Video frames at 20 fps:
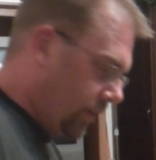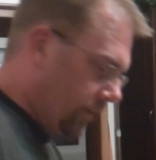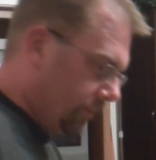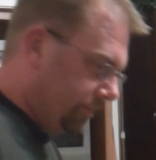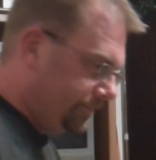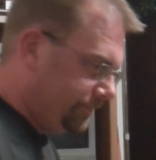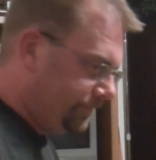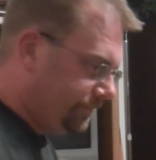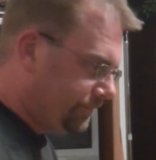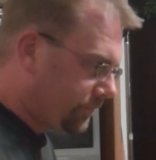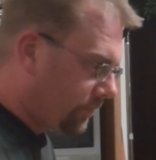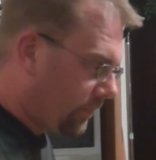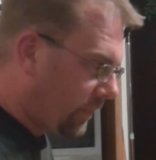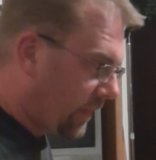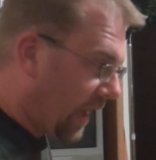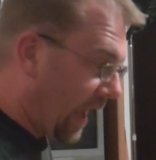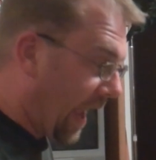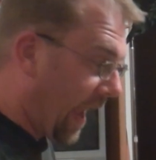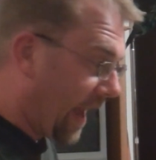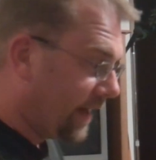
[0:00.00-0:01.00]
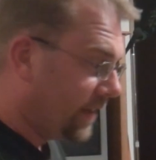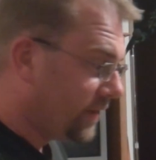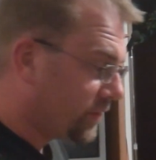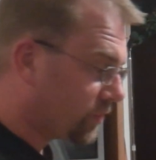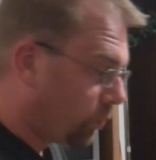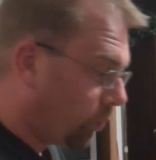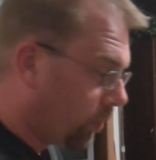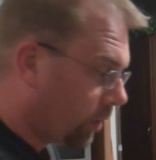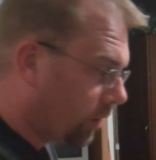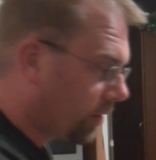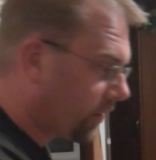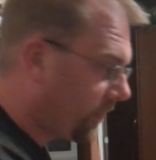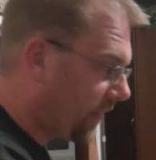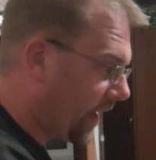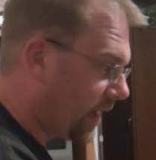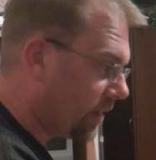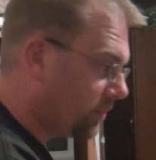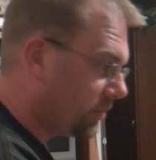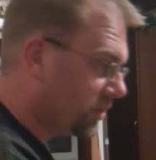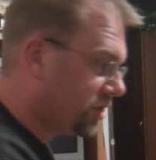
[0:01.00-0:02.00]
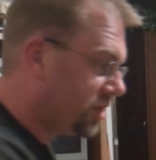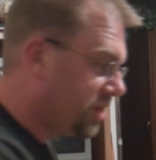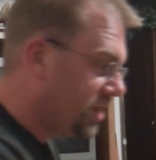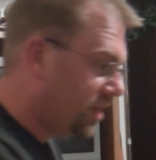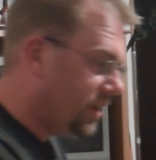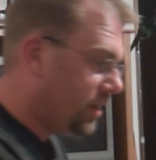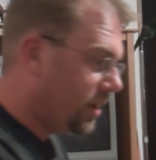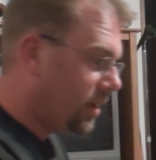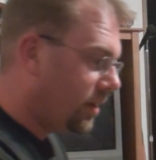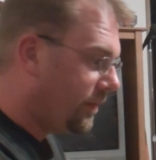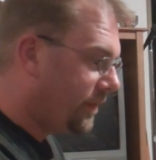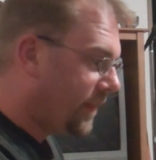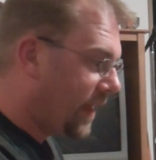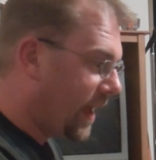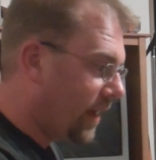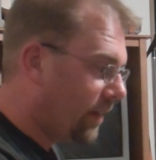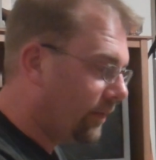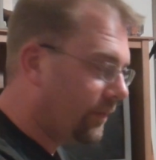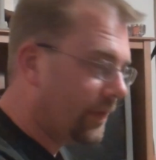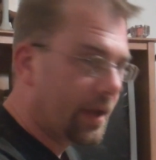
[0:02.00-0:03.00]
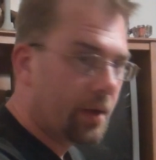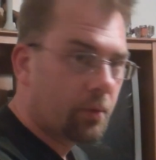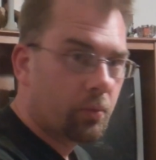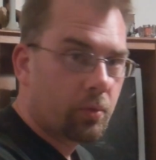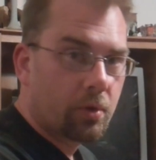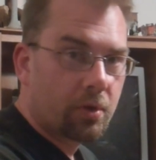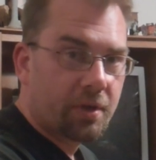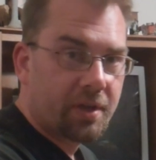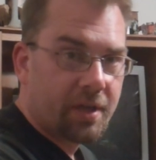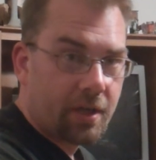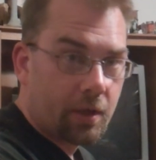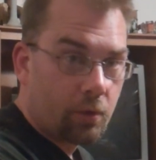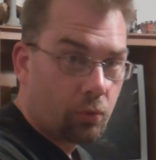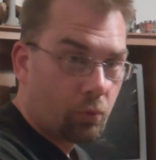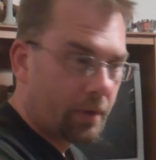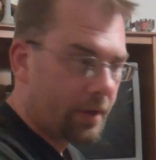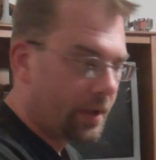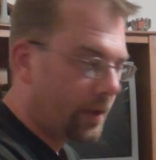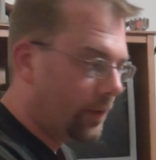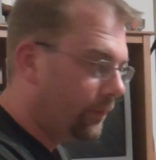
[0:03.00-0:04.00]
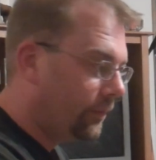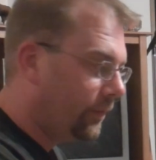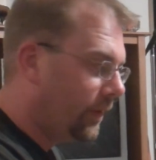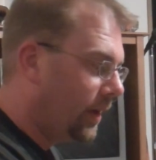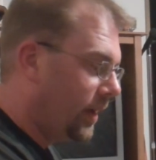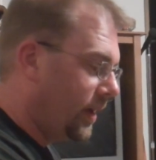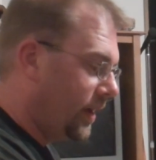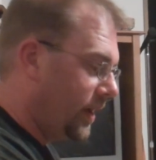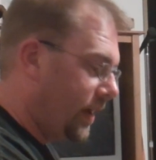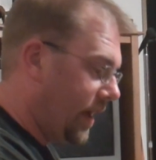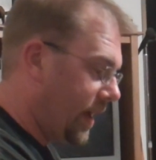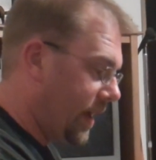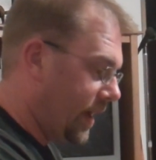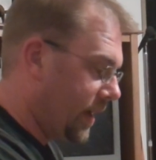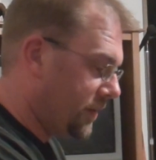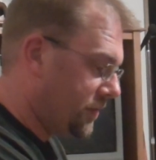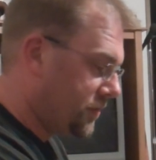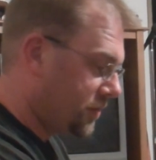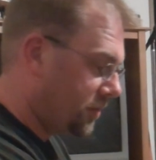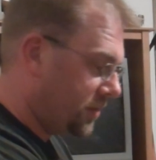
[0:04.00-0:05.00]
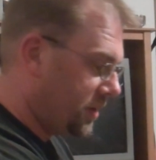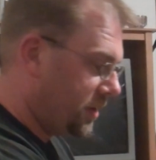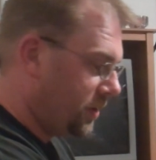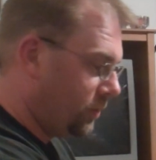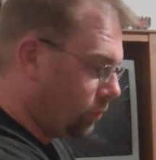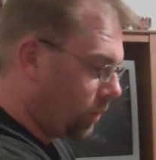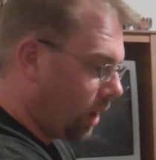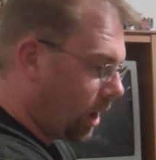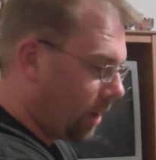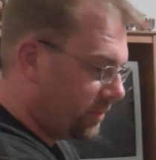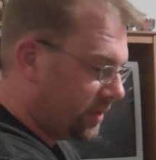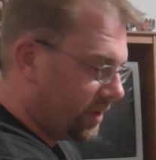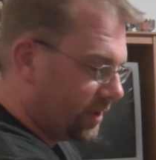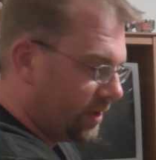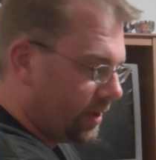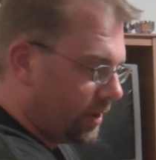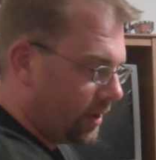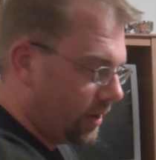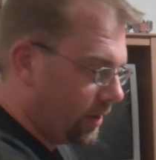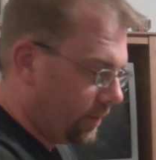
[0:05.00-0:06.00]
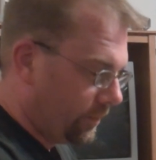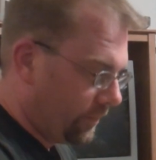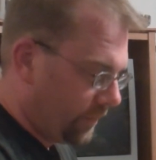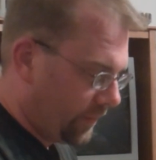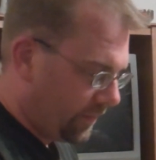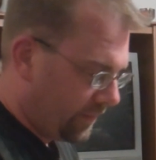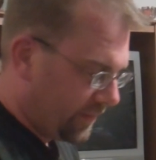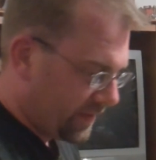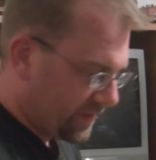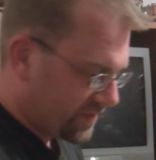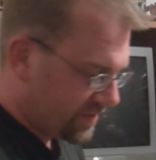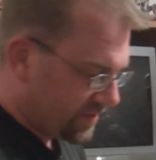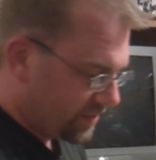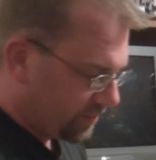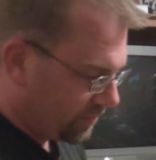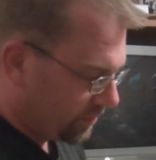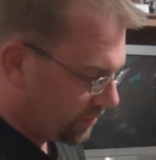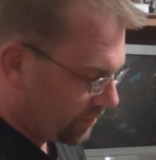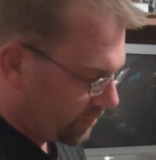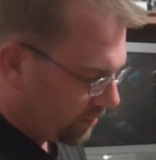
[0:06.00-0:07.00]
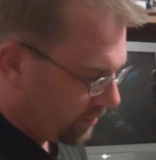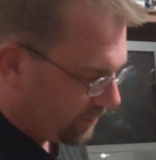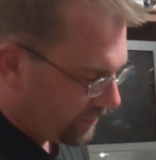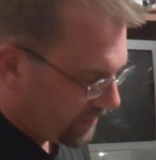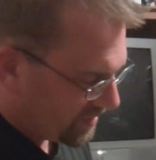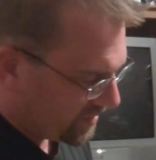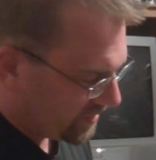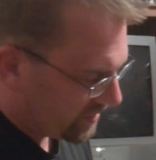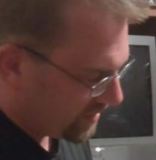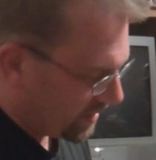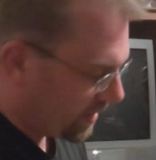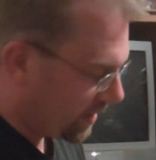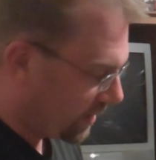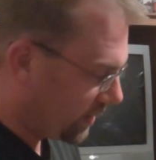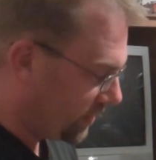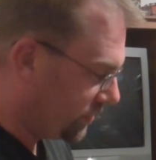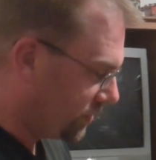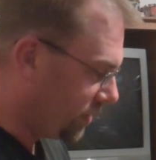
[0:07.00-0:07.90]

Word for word: um, at his work they had a machine that they were getting rid of and so he robbed it of the cylinder. This is a, a uh,